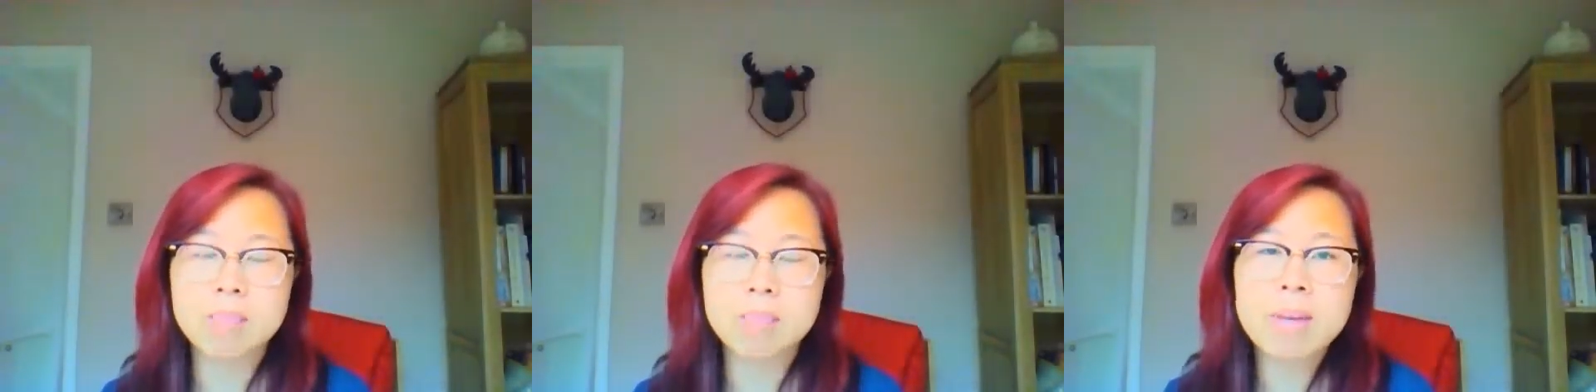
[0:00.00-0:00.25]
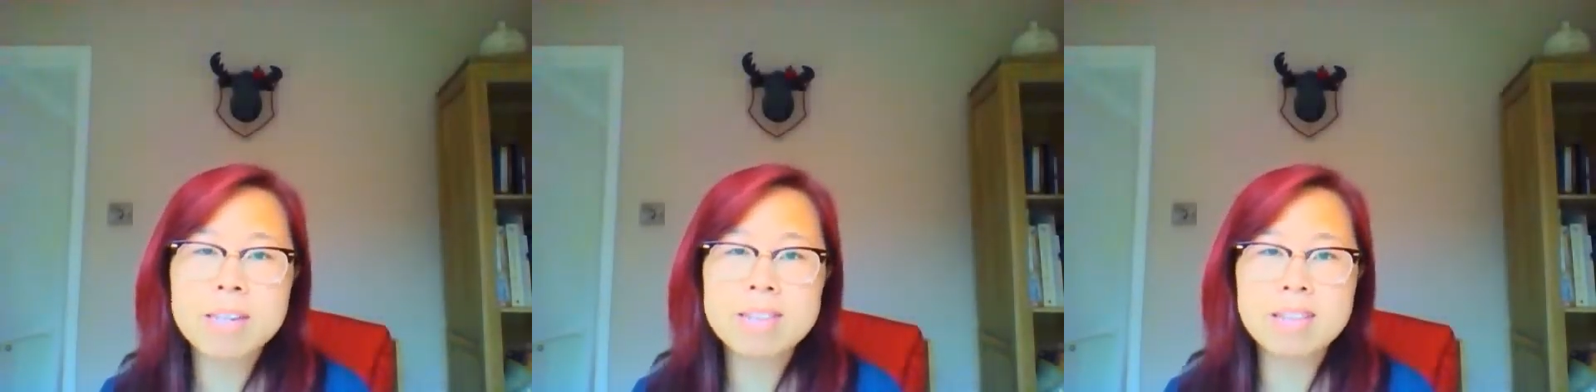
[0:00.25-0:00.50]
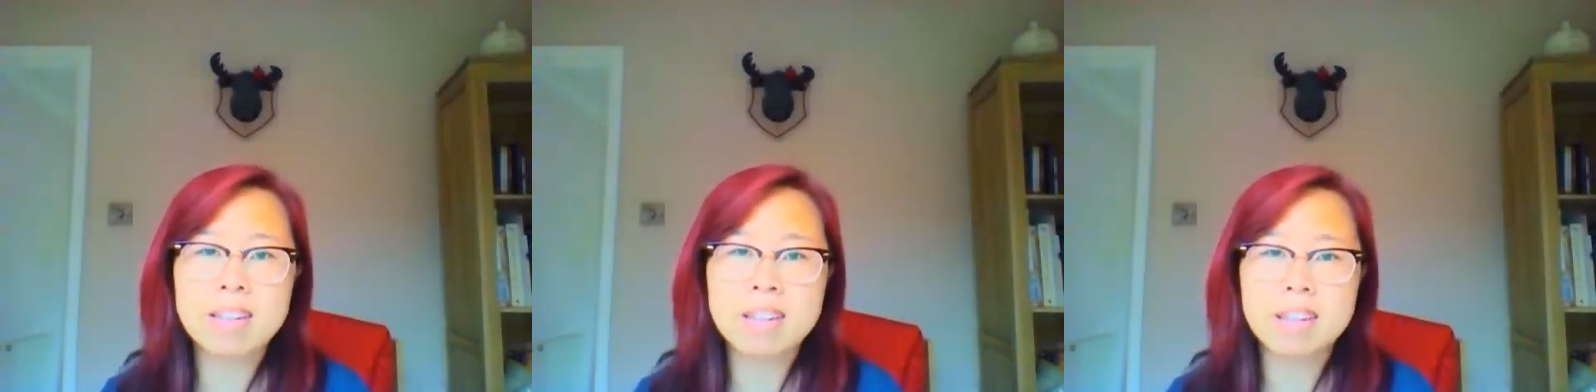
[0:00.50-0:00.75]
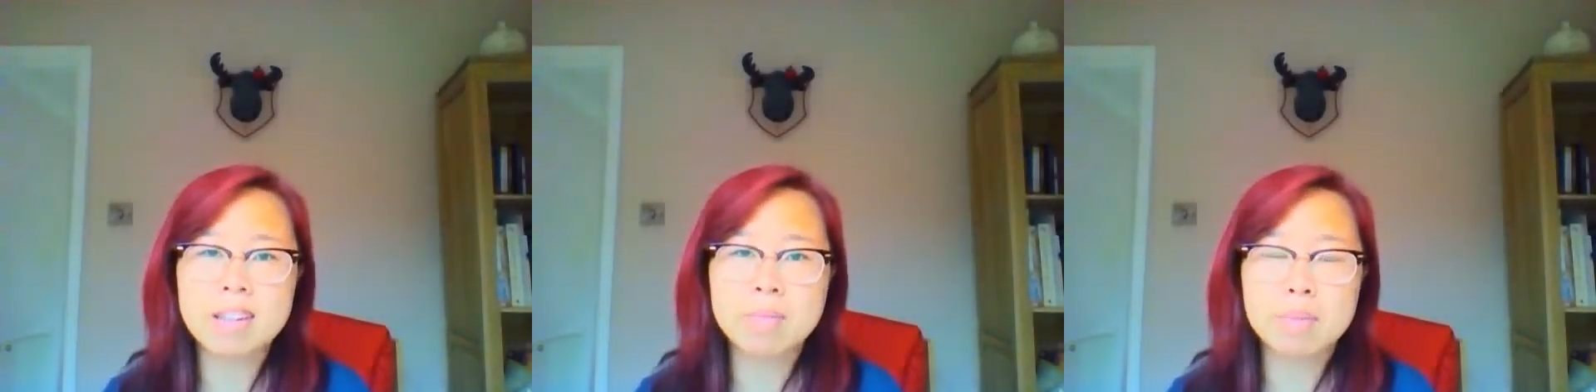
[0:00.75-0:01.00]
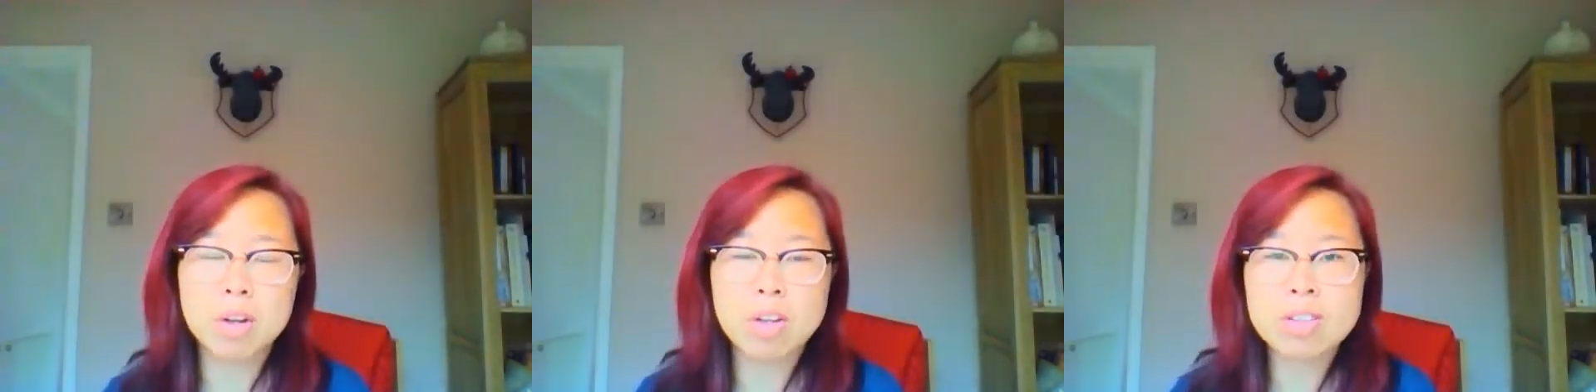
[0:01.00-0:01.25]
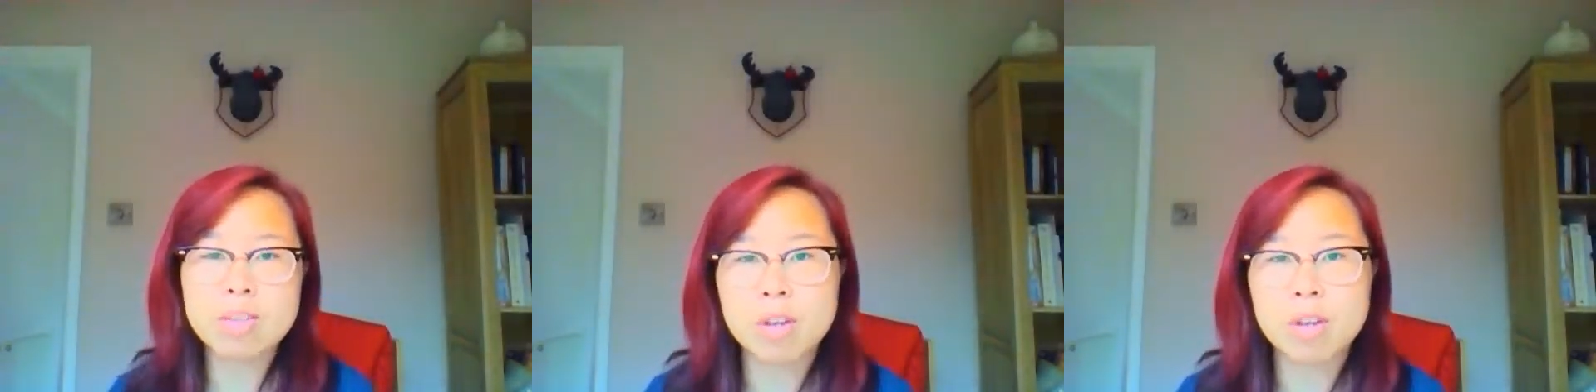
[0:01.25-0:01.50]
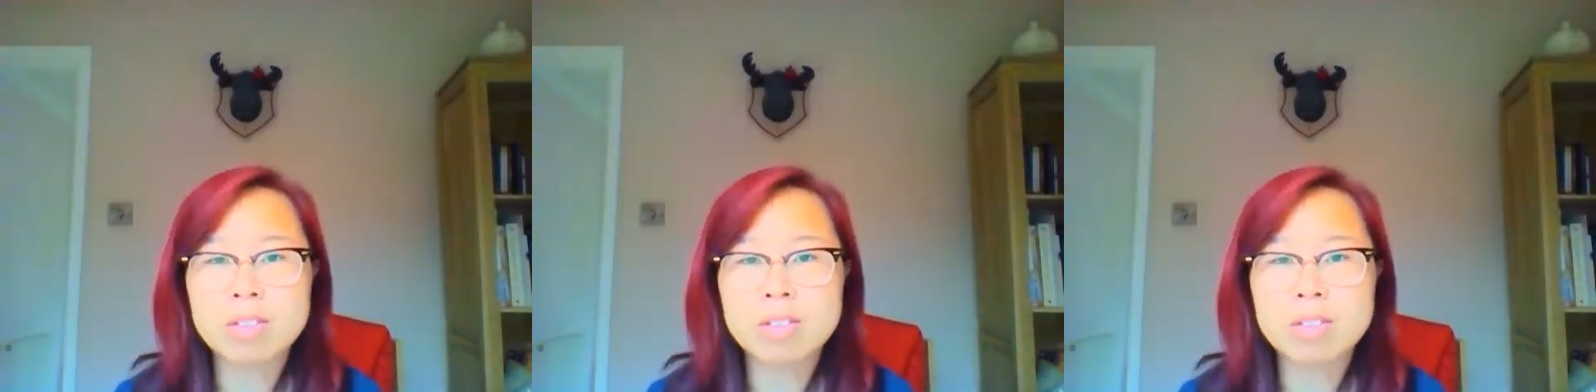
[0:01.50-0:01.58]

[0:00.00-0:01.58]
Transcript: And basically, Molluscum